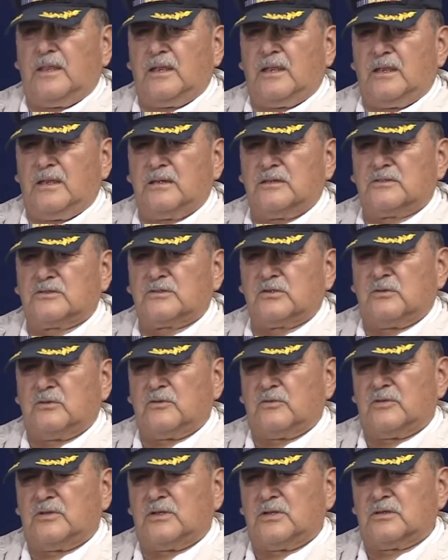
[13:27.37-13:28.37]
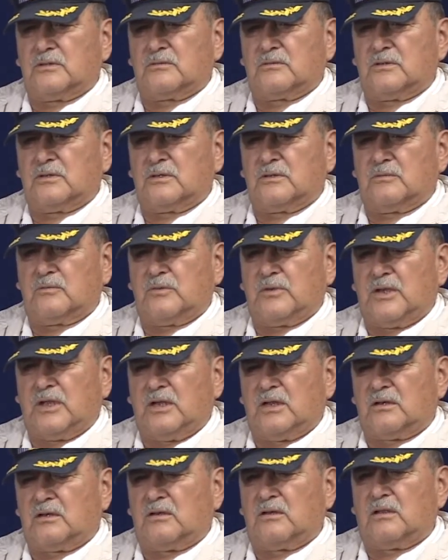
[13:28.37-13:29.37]
And so the, the, we
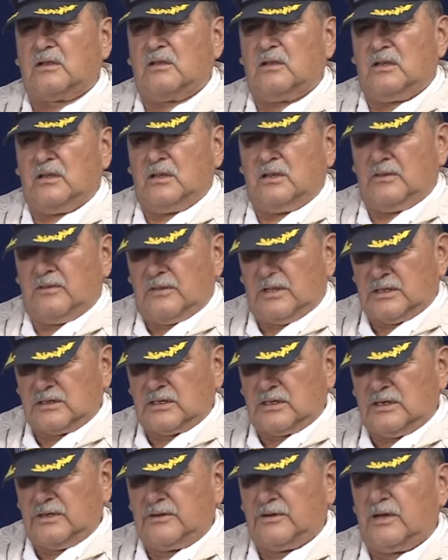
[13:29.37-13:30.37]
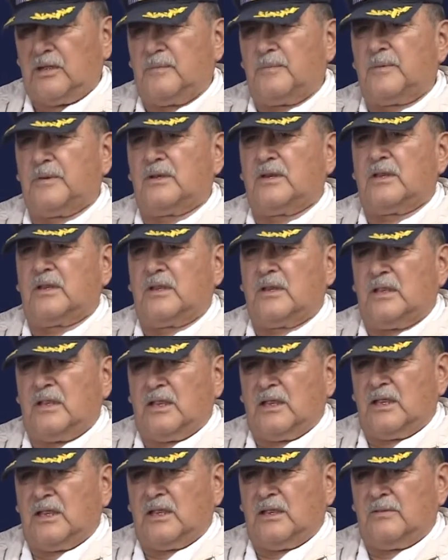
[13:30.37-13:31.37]
got uh, that cleared up, and uh,
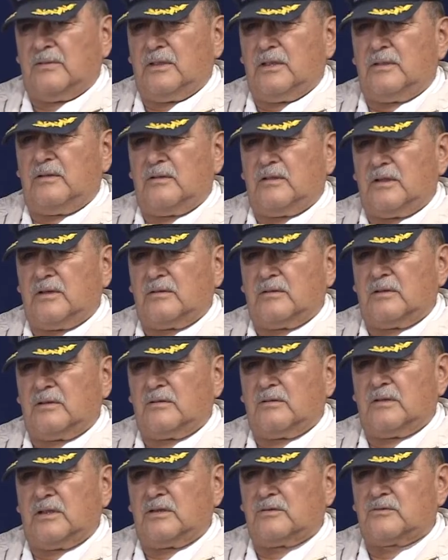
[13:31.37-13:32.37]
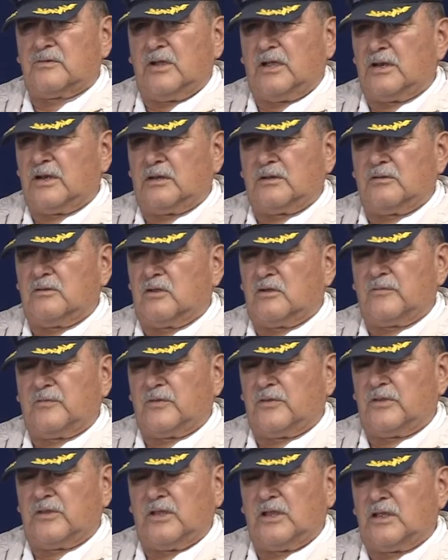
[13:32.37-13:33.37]
and then they they try to look
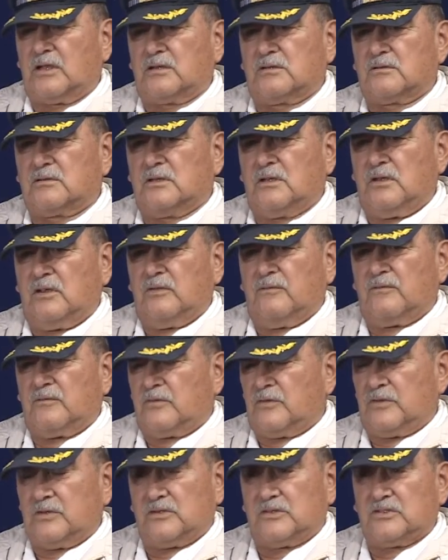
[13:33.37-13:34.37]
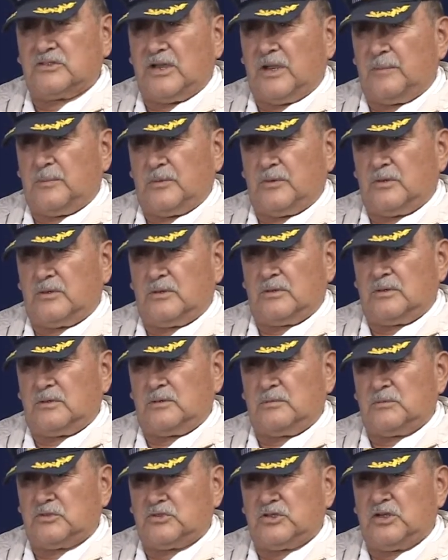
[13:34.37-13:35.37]
for the uh, for this job with uh,
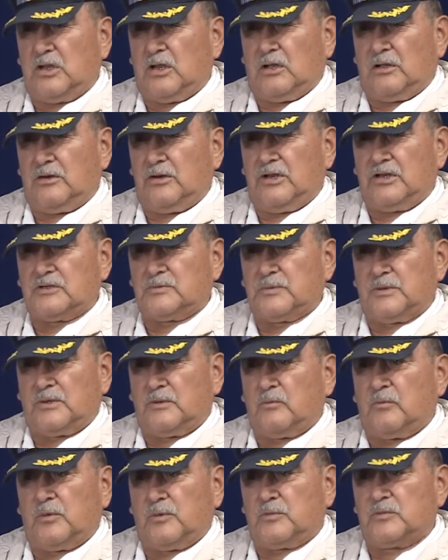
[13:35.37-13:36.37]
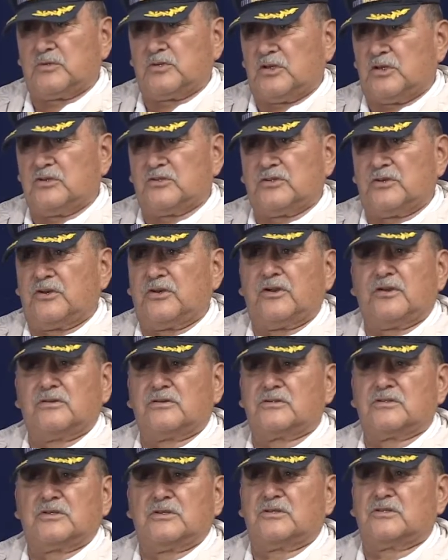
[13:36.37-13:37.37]
the machine gun nest, but we was
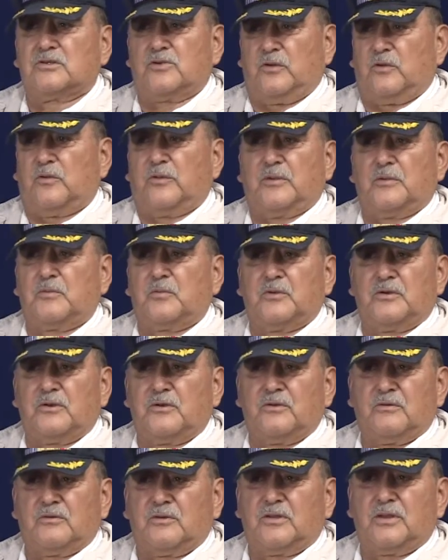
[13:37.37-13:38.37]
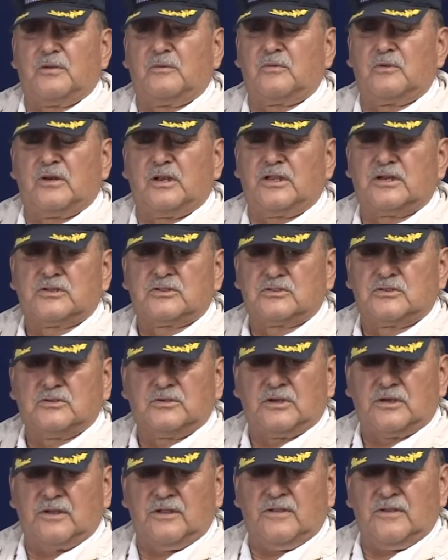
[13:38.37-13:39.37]
engineers, and so they wouldn't do it. They wouldn't let us
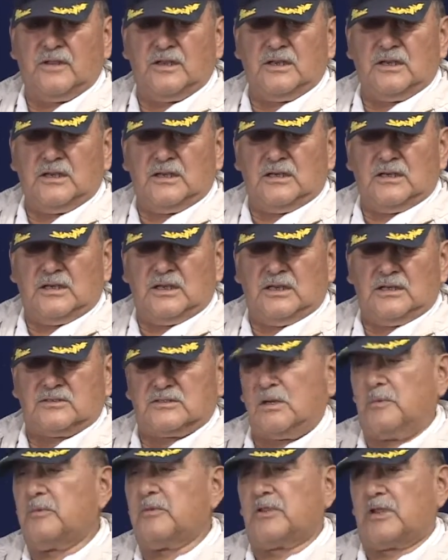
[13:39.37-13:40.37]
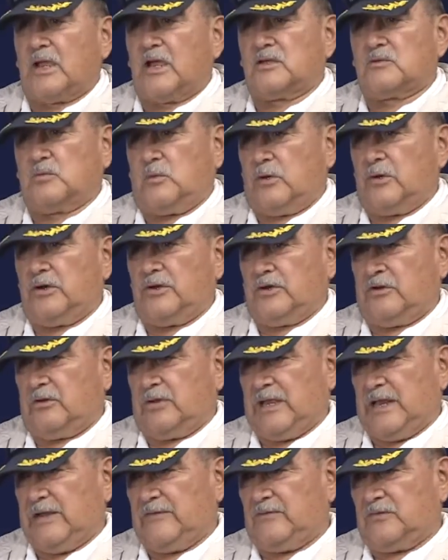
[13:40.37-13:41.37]
do it. And some of the guys wanted to
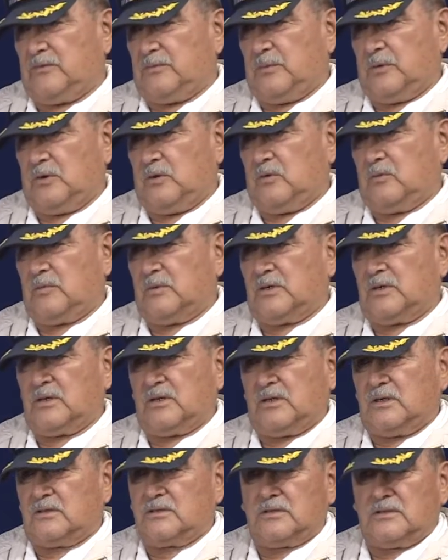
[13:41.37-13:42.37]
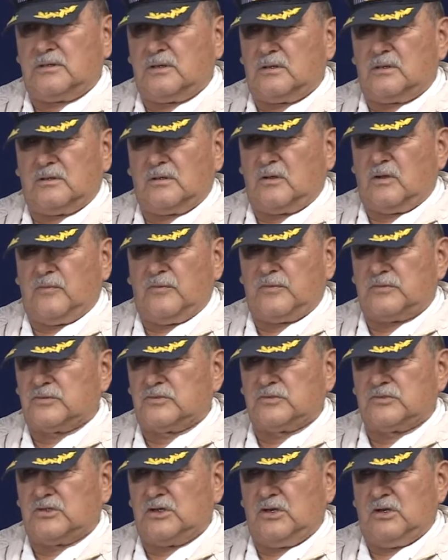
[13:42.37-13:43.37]
go after him, you know, but they, uh, the
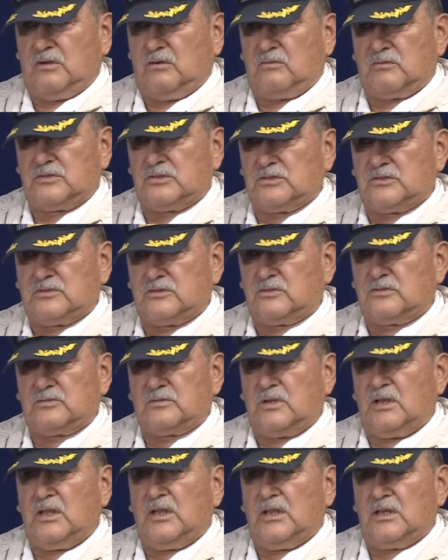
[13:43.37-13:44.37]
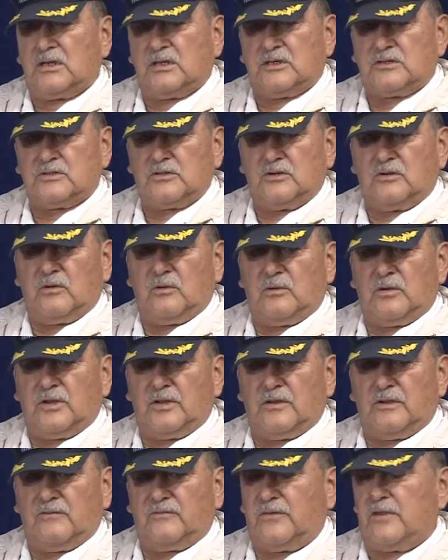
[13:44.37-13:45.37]
officer said no. He said, "Sure," because you know
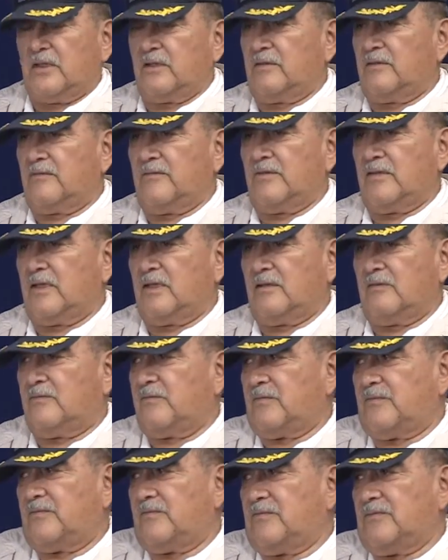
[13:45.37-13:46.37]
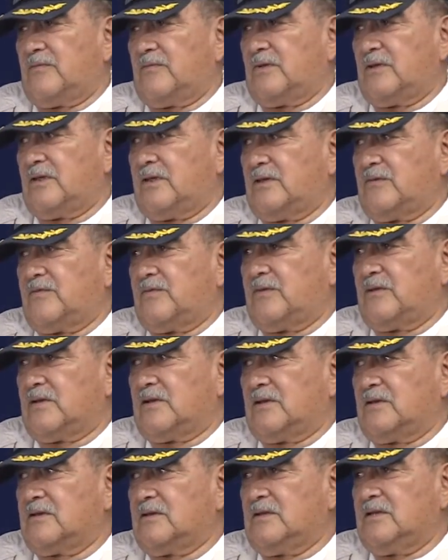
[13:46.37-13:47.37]
if they if if if
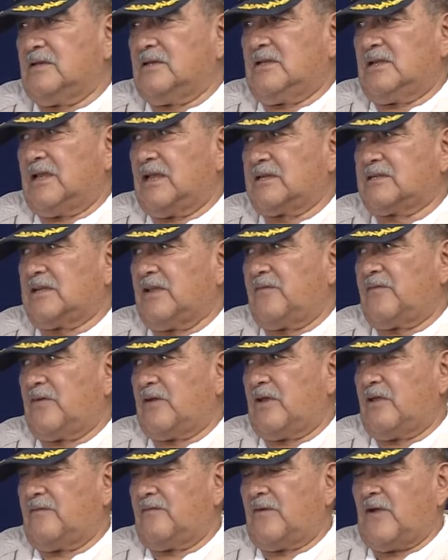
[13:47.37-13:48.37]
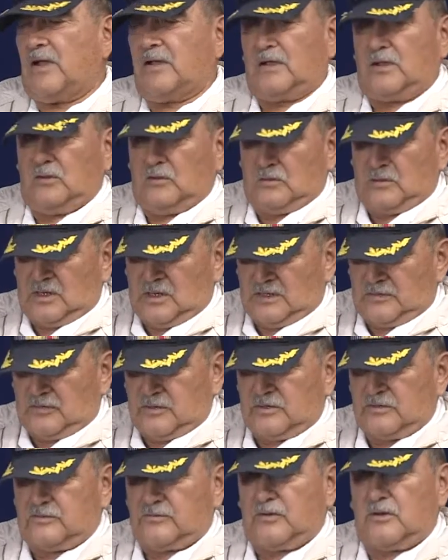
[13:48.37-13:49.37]
uh, like say if, if I go out
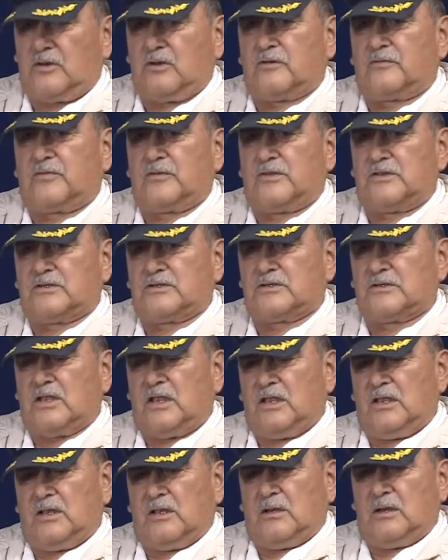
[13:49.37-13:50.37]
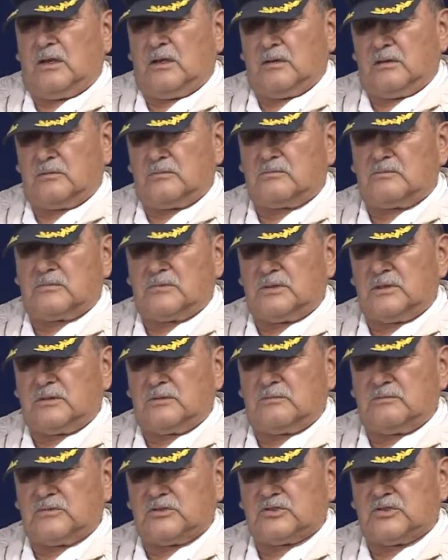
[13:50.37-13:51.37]
there to look for this um,
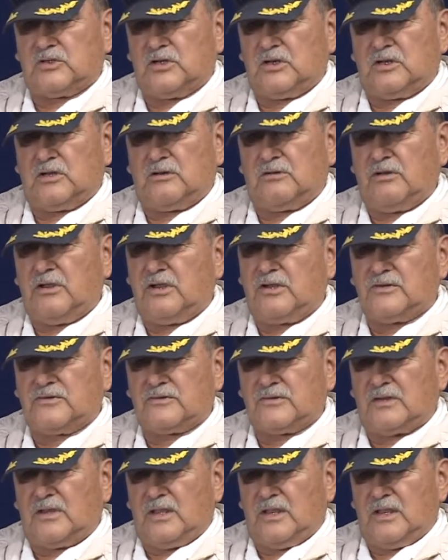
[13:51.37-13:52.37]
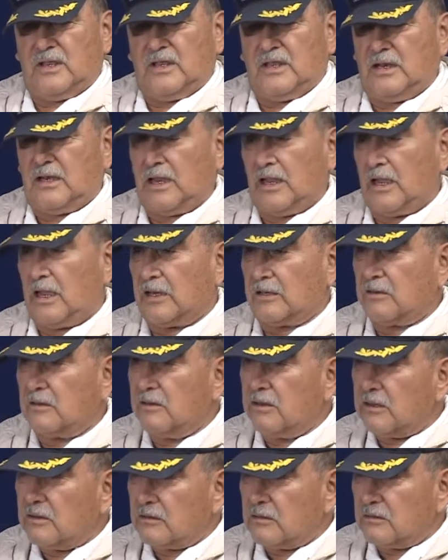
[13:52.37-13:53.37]
uh, machine gun nest and I got
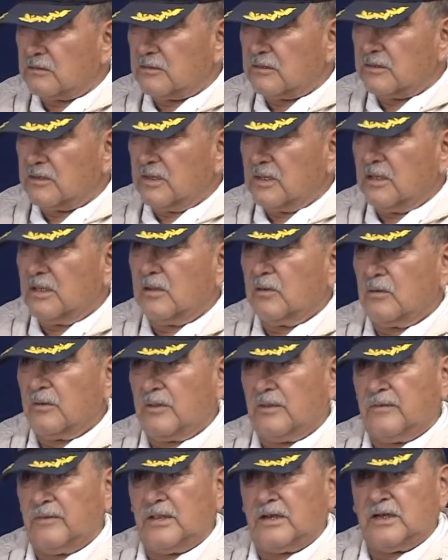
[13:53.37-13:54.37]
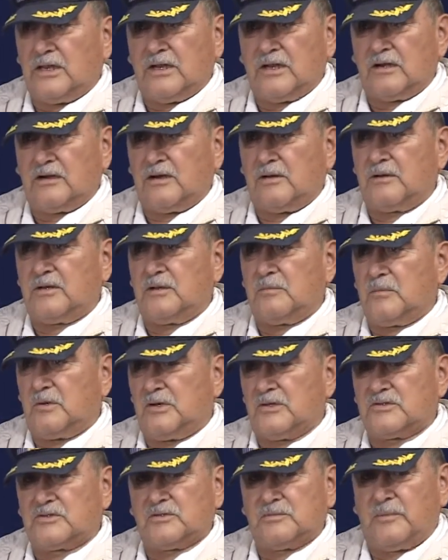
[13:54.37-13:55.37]
killed, and they needed a
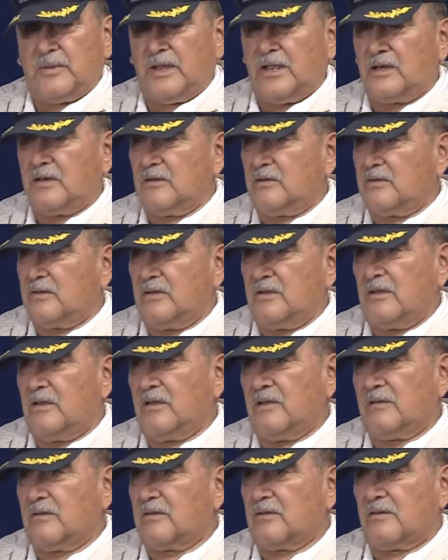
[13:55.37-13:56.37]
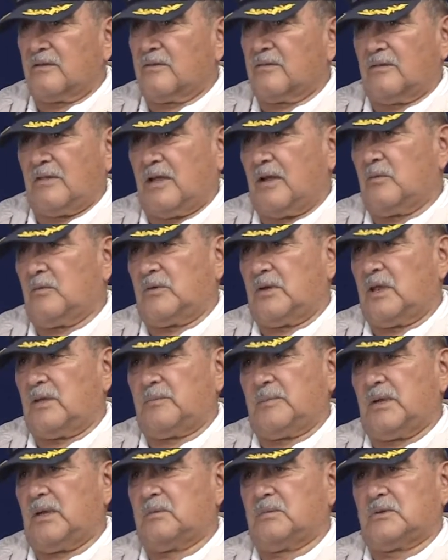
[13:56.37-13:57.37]
demolition man, mm. I would
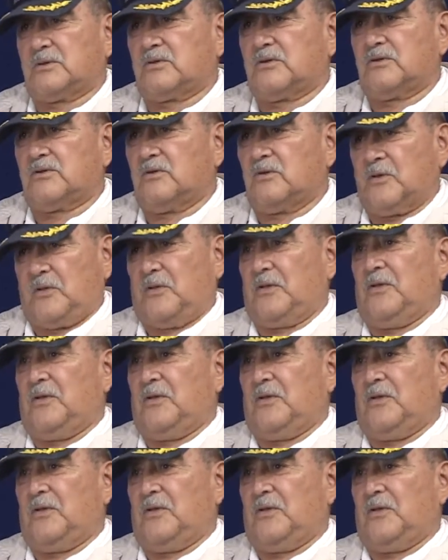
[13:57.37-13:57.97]
not be able to do